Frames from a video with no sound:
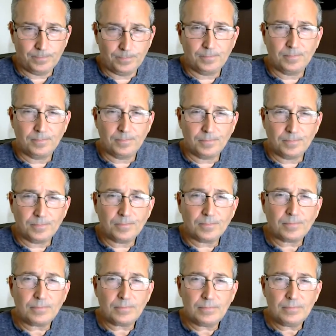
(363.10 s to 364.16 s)

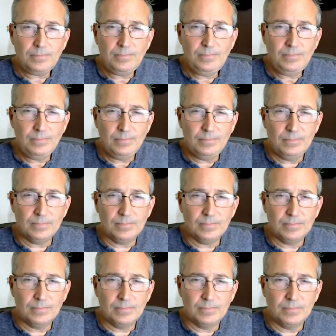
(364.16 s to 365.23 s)

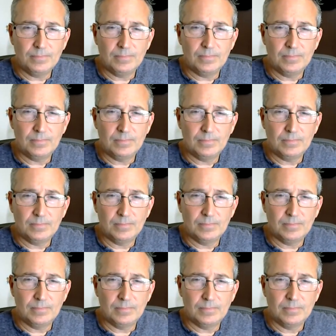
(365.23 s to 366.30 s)

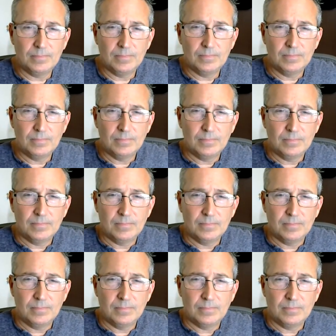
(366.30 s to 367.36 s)

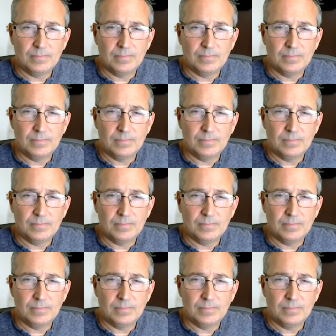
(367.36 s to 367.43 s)
(silent)